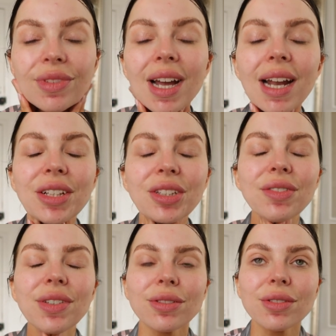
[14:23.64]
it
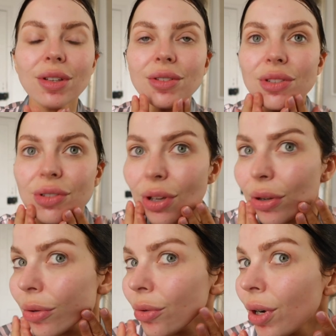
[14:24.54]
just feels
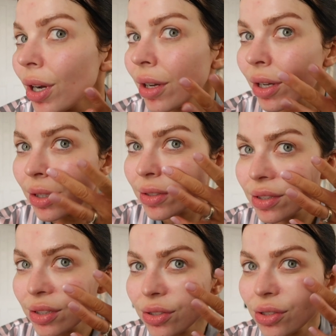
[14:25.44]

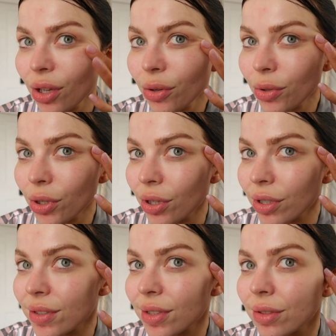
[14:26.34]
so
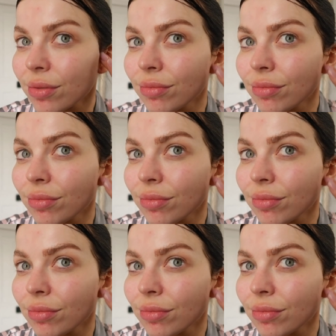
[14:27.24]
good.